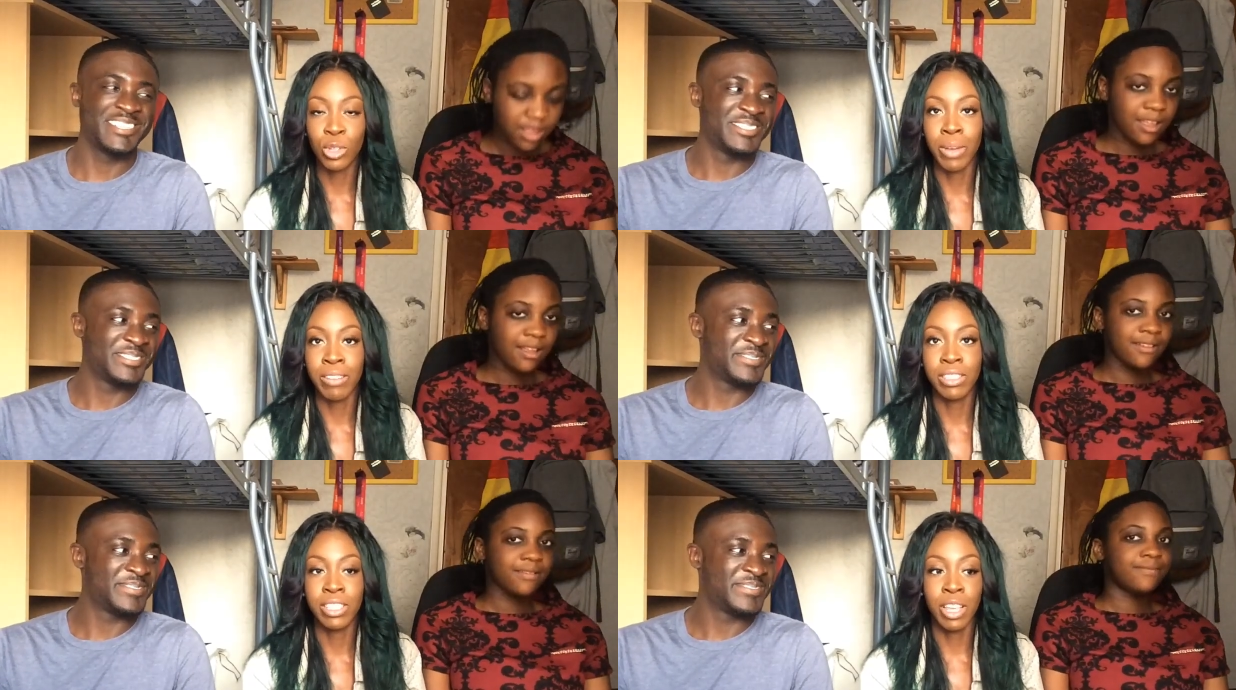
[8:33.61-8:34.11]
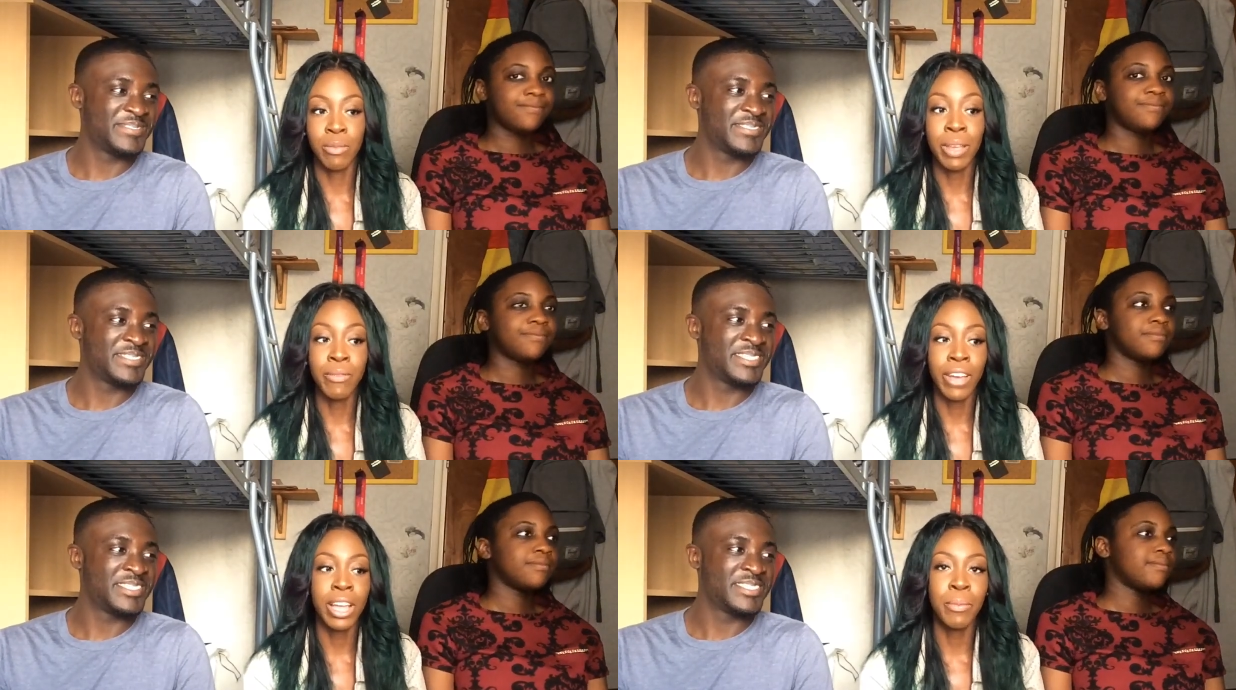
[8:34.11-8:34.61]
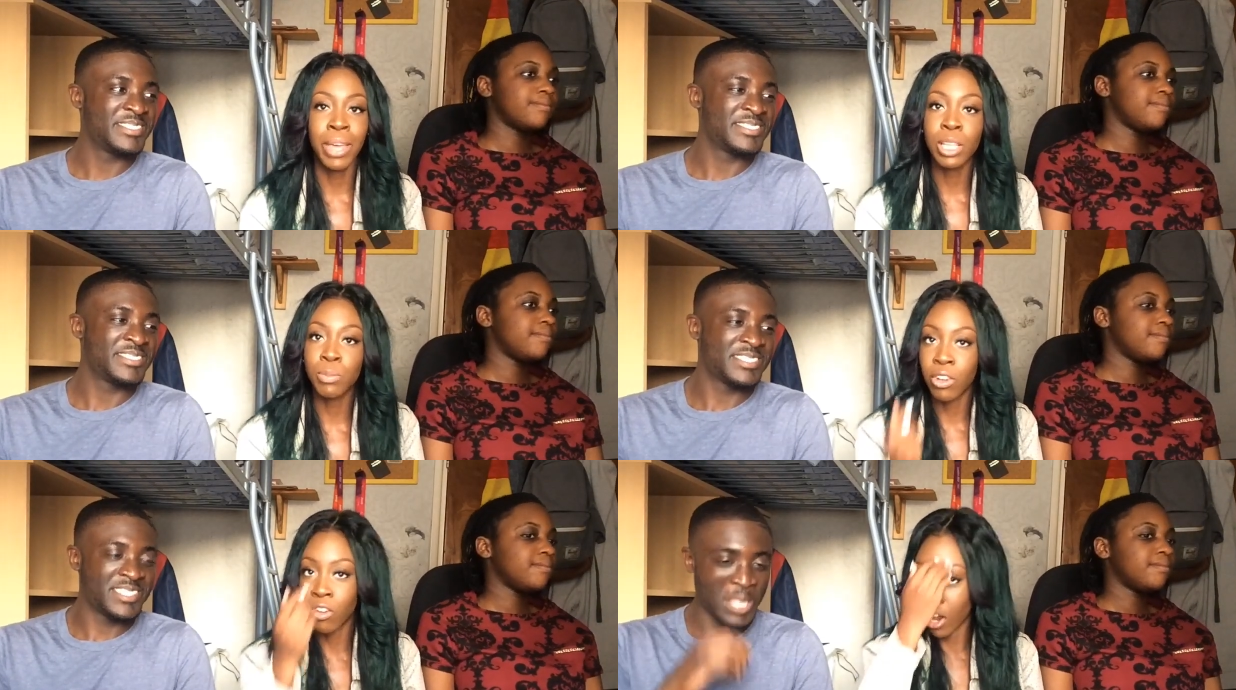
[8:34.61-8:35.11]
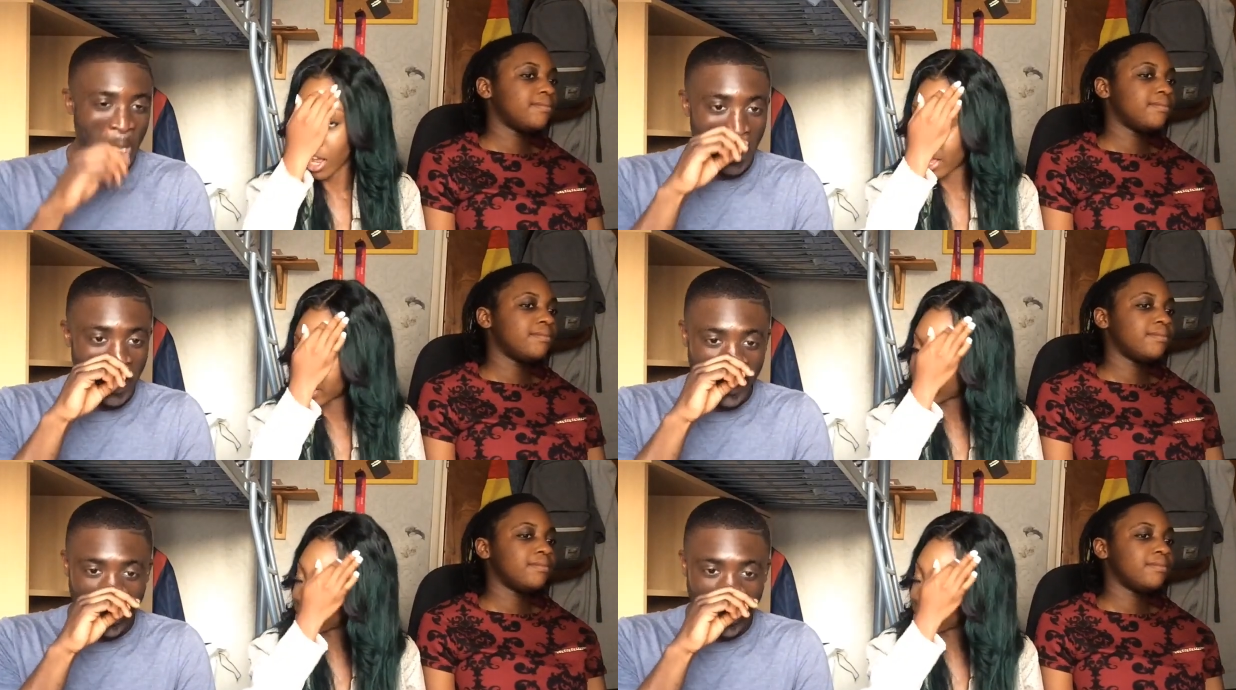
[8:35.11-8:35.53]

Speaker 1: do maths the same. In fact, it makes me cry.